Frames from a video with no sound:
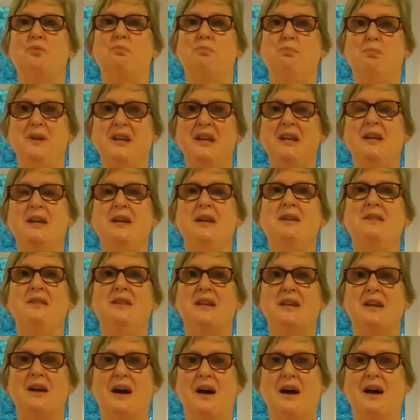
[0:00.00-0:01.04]
be
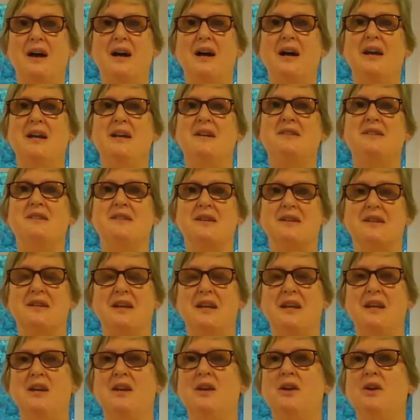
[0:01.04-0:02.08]
the eyes
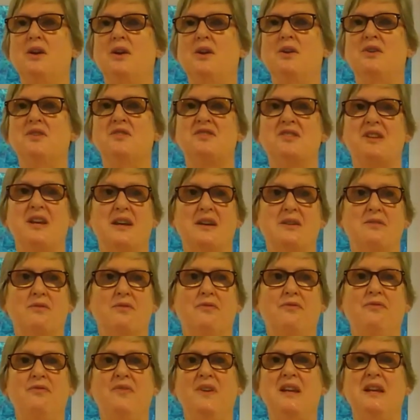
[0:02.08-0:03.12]
and ears
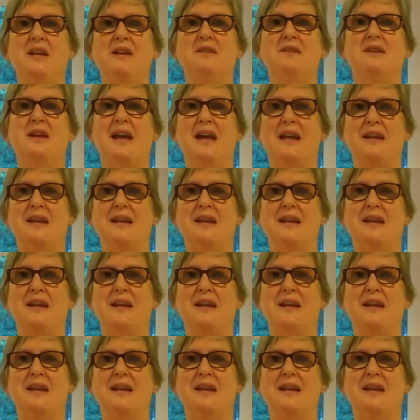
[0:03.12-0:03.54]
and feet